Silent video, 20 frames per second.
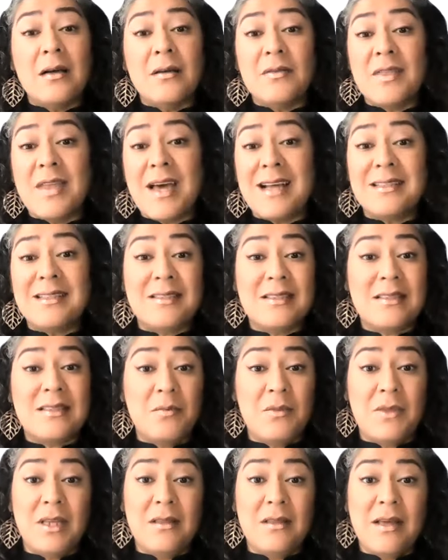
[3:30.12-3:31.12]
that's
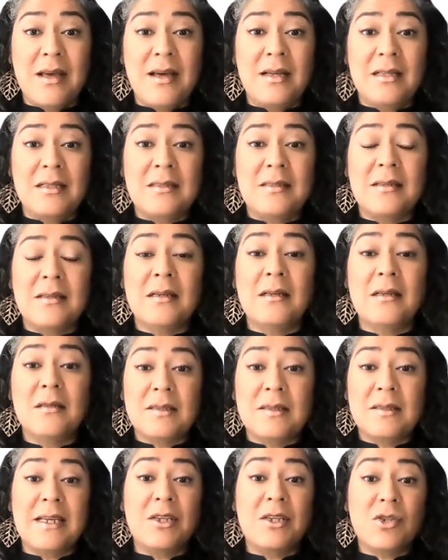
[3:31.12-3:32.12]
something that
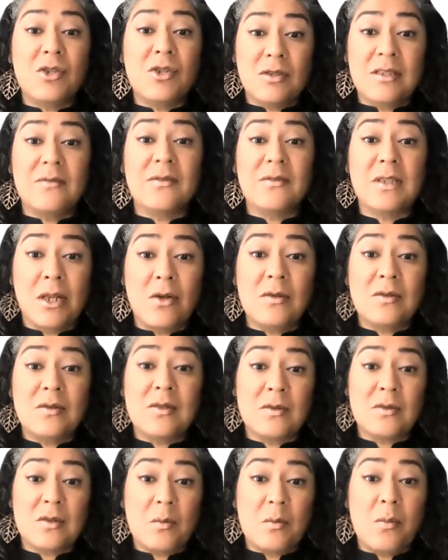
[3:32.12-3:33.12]
St. Joseph's can
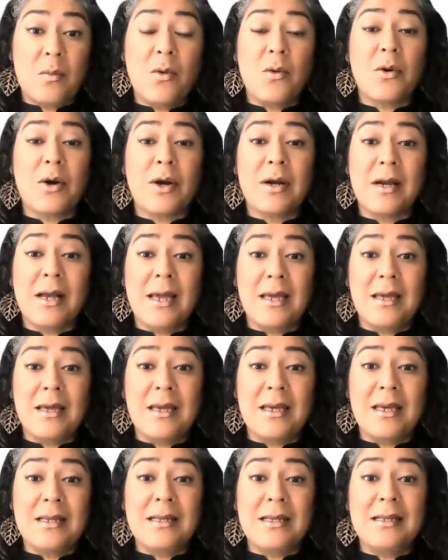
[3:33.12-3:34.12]
also support,
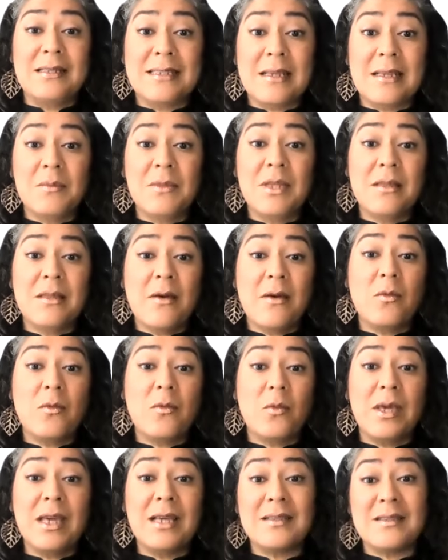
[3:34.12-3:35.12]
and something that
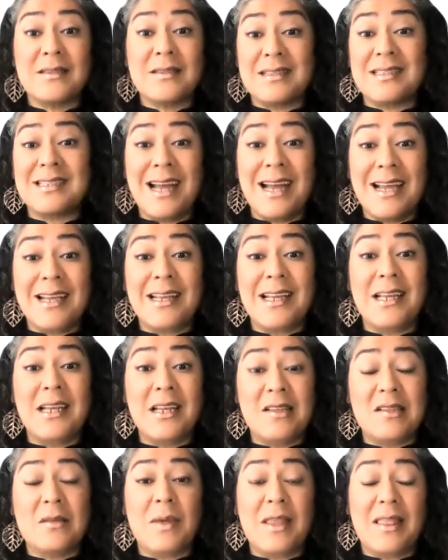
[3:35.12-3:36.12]
we as a society
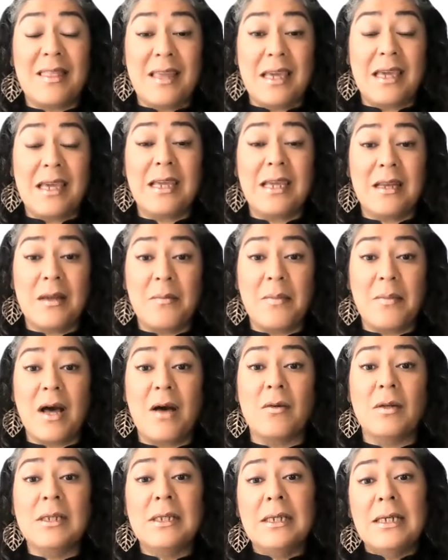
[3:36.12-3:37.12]
need to be thinking
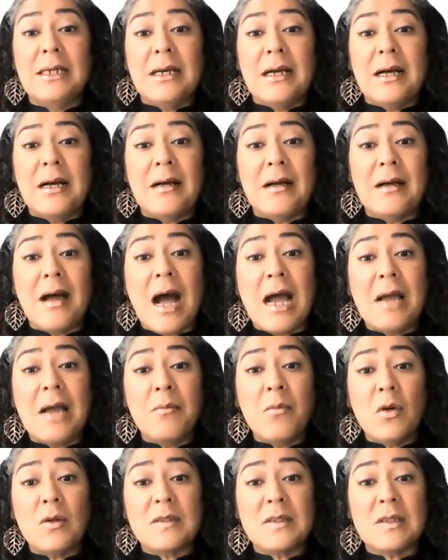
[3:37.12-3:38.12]
about.
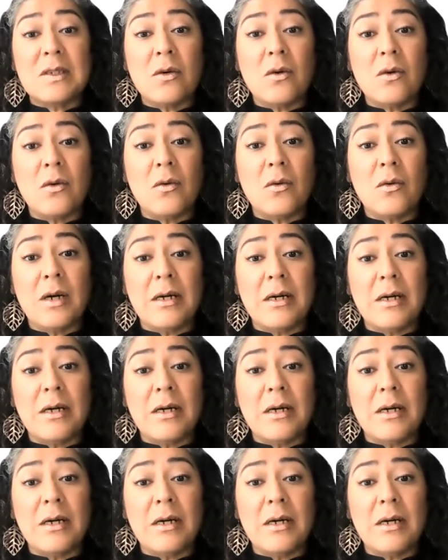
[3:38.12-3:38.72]
I'm also